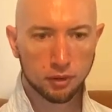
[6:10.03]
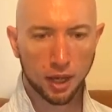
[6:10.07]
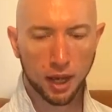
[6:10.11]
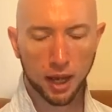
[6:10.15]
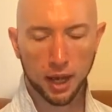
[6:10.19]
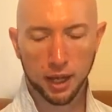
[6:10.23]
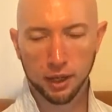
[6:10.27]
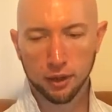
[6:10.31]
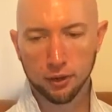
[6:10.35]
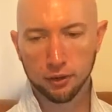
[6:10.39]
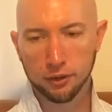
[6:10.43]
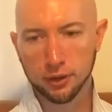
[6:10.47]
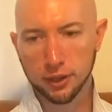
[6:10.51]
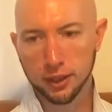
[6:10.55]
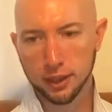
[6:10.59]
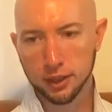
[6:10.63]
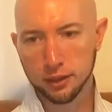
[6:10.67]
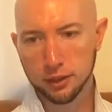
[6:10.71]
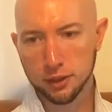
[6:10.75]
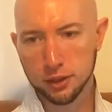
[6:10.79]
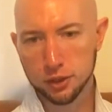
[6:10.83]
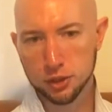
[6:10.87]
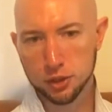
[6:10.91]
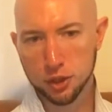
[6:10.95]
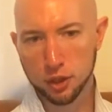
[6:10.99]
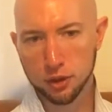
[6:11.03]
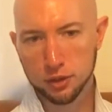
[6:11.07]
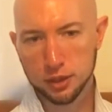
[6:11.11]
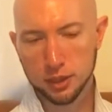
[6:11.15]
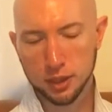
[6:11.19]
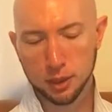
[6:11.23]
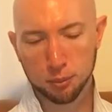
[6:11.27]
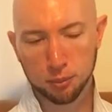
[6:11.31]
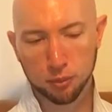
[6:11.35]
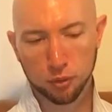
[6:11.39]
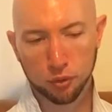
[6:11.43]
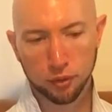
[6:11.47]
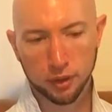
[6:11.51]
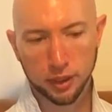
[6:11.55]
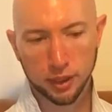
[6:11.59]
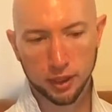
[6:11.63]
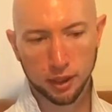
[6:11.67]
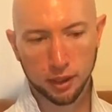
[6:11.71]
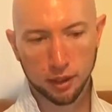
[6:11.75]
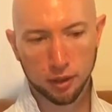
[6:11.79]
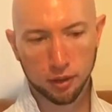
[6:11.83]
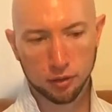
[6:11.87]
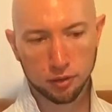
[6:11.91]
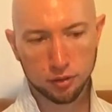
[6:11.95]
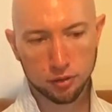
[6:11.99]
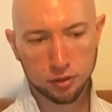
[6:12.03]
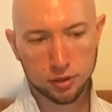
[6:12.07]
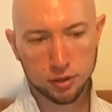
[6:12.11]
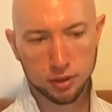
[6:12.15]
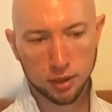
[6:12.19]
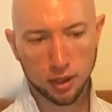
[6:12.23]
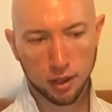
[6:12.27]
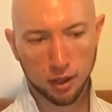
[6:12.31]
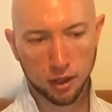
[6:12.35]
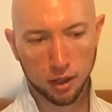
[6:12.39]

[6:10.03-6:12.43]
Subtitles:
And I think that Jose Mourinho's